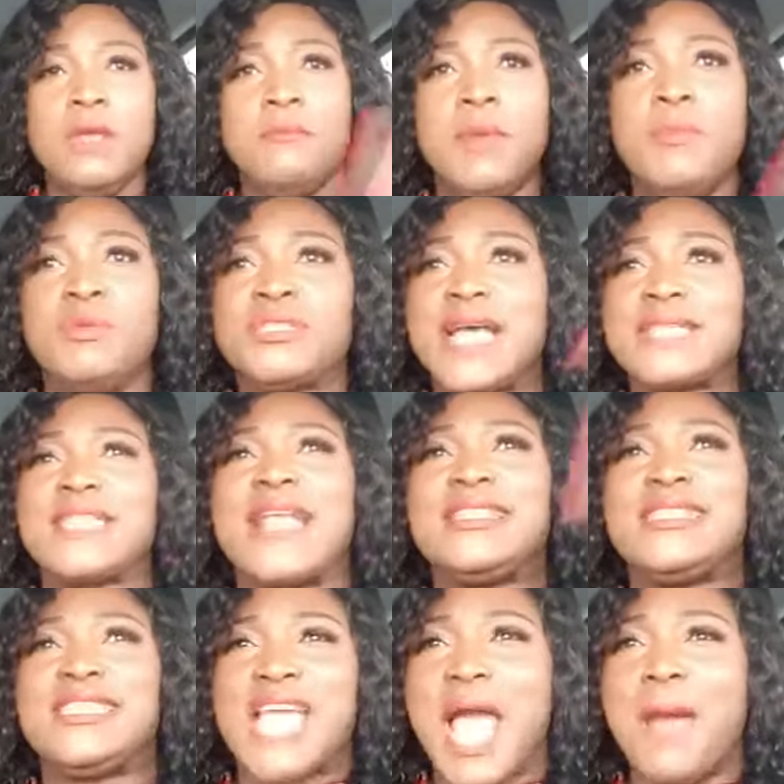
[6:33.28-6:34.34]
mi busa sa
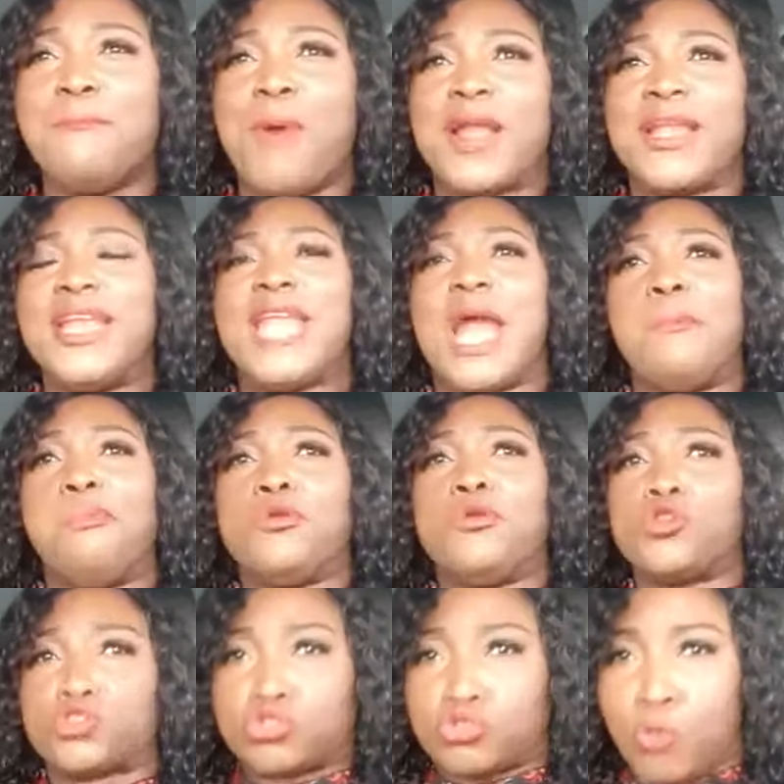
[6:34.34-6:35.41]
de bone na
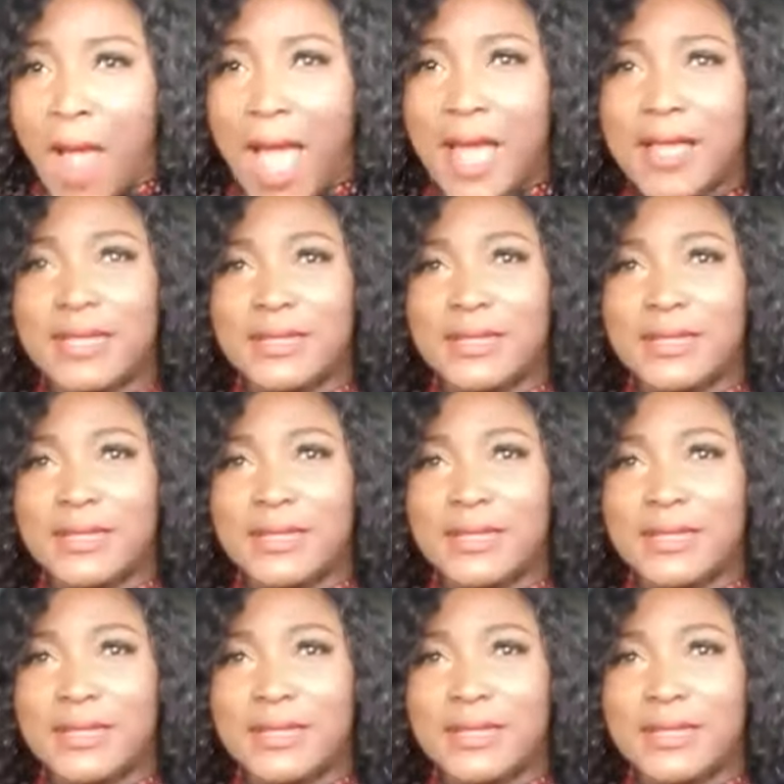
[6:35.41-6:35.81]
buru so a